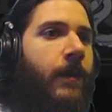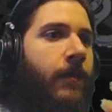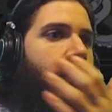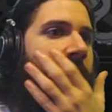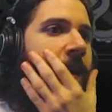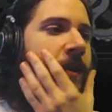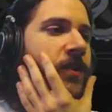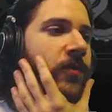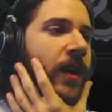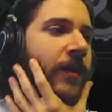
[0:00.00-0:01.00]
Mad
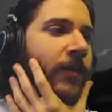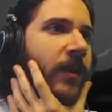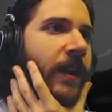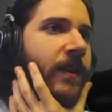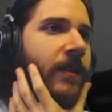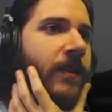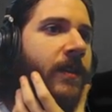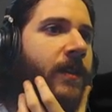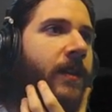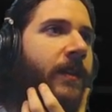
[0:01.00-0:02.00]
astronomer. Like,
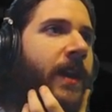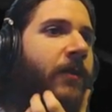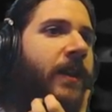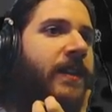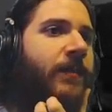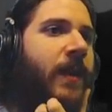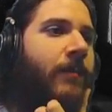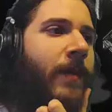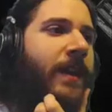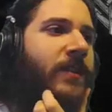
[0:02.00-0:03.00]
that one hints about a
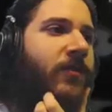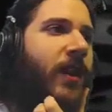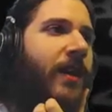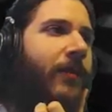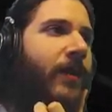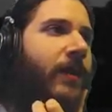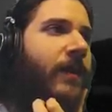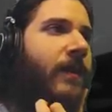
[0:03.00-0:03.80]
mad astronomer.